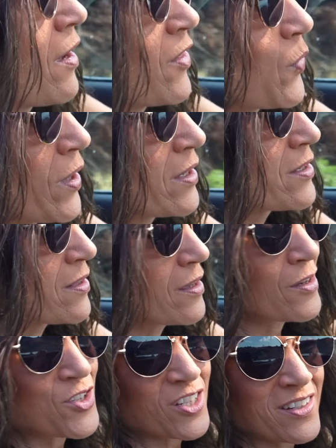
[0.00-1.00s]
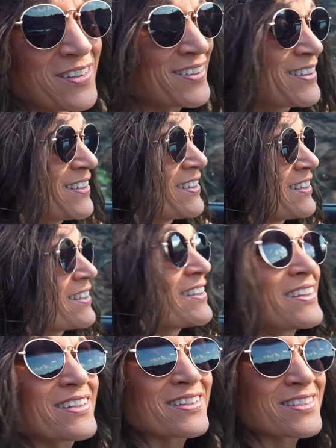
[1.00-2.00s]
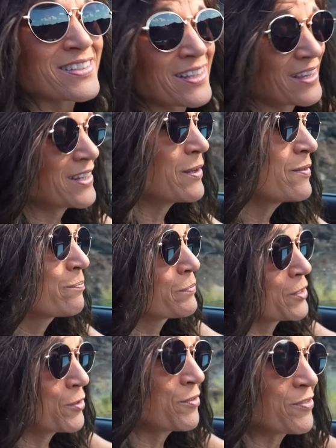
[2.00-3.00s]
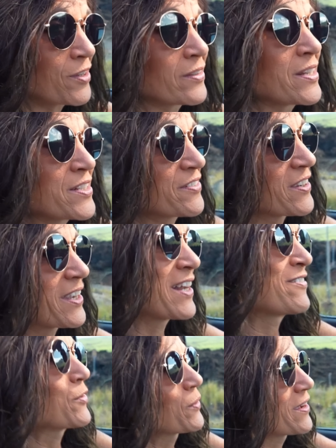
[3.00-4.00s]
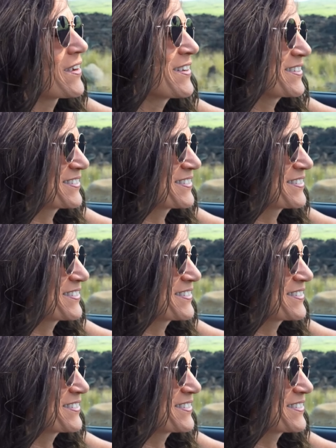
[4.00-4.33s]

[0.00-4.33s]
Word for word: all the way into the ocean. It's kind of beautiful in a different kind of a way.